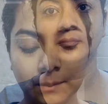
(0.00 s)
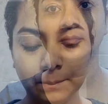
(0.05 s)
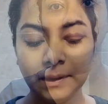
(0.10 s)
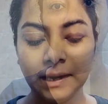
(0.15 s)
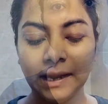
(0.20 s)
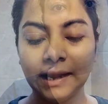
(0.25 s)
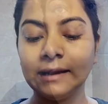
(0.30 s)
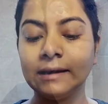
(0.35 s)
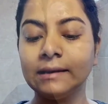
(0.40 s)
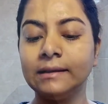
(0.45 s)
Then
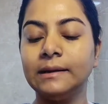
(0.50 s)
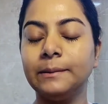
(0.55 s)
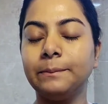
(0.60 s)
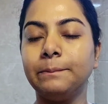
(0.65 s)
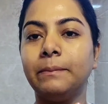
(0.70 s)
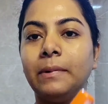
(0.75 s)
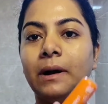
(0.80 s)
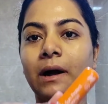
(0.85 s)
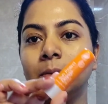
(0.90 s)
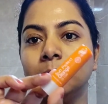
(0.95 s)

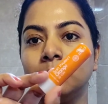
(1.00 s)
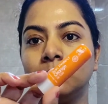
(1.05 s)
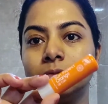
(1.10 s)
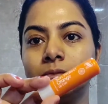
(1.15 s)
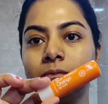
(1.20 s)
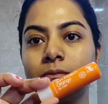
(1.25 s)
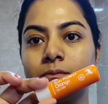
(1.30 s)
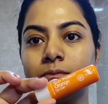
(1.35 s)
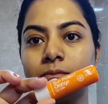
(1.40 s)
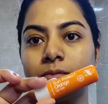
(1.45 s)
applying lip
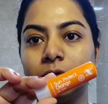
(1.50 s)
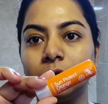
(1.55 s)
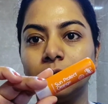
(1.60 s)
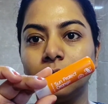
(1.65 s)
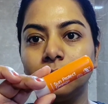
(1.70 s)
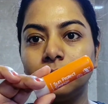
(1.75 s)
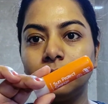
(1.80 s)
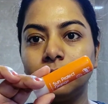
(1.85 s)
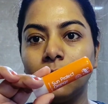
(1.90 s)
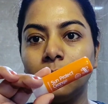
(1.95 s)
balm
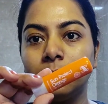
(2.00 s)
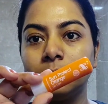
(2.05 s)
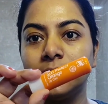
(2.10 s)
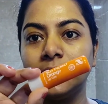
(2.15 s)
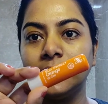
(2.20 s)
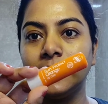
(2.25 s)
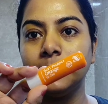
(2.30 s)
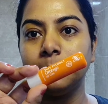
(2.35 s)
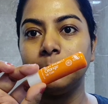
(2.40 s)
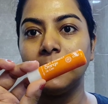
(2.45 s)

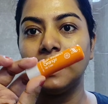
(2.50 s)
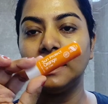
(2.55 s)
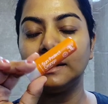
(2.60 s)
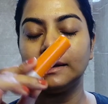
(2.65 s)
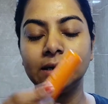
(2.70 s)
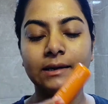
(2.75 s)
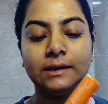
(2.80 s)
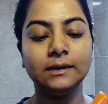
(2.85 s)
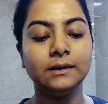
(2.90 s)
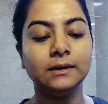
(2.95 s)
from the
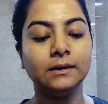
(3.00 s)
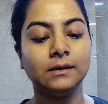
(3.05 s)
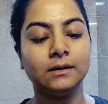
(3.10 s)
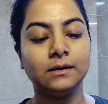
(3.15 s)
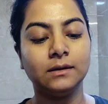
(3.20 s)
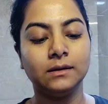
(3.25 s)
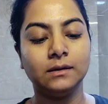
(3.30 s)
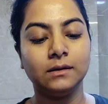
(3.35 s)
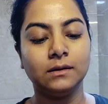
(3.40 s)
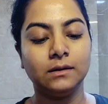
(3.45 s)

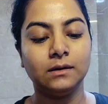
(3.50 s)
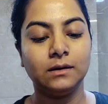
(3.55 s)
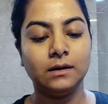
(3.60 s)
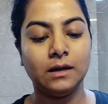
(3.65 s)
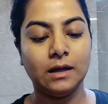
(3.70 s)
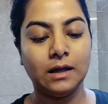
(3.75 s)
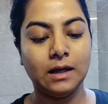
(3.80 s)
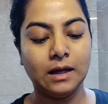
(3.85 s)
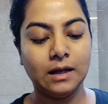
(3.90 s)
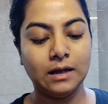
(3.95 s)
Himalaya,
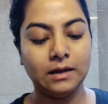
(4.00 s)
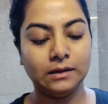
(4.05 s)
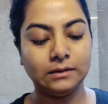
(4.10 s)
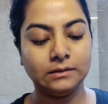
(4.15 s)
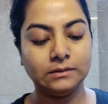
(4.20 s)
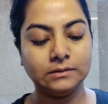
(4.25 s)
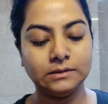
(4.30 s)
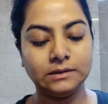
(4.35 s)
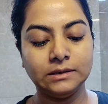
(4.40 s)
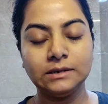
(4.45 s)

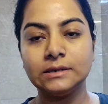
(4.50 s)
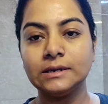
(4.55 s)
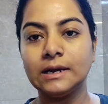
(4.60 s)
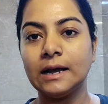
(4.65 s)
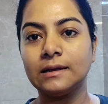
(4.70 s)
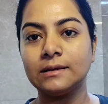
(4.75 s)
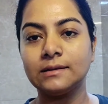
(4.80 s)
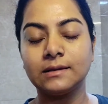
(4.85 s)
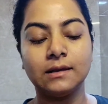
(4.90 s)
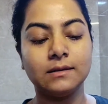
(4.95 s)
and
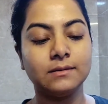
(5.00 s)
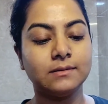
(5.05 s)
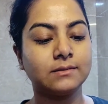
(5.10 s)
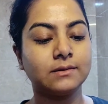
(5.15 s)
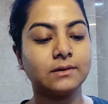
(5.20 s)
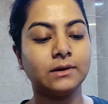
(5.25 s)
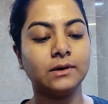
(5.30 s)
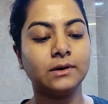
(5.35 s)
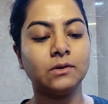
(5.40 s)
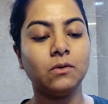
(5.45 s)
it has
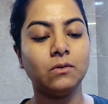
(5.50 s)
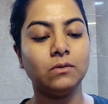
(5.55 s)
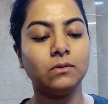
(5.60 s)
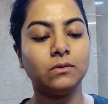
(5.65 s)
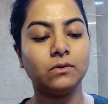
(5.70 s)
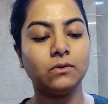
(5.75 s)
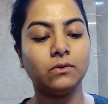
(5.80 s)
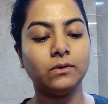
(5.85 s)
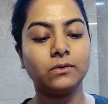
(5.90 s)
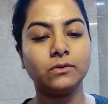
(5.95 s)
sunscreen
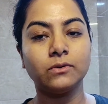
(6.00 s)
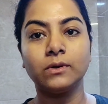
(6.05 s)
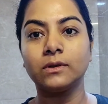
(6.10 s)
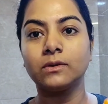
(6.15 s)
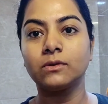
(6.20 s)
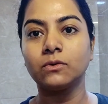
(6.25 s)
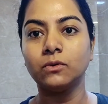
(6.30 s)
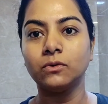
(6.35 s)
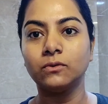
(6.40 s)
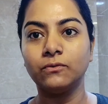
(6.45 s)
also,
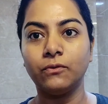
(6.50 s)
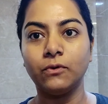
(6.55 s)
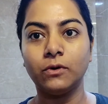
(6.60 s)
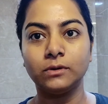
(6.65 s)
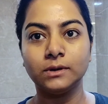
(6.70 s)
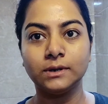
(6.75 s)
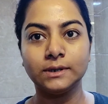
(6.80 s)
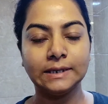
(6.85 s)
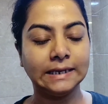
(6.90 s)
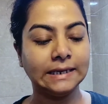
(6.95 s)
so it's
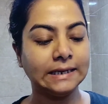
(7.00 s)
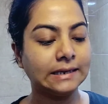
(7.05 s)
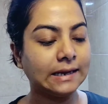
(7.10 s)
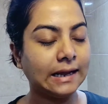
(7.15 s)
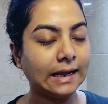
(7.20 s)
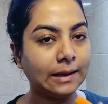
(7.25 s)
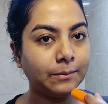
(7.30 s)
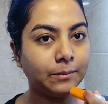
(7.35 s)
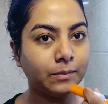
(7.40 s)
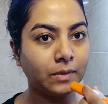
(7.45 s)
good for the
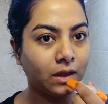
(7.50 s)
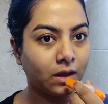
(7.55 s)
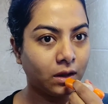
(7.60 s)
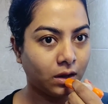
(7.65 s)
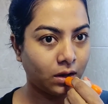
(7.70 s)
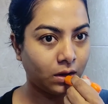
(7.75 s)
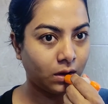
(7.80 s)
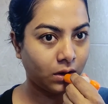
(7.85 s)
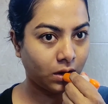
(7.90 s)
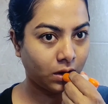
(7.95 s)

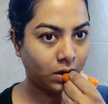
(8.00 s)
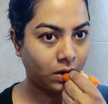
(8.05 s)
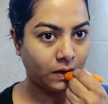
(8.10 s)
daytime.